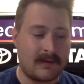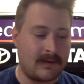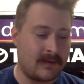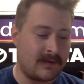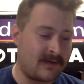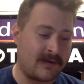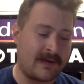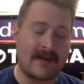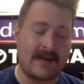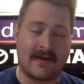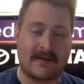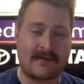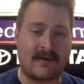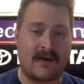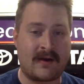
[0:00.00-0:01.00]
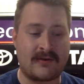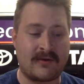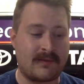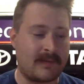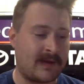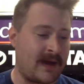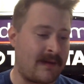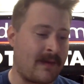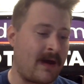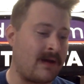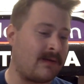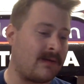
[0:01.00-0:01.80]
until that next caution came out.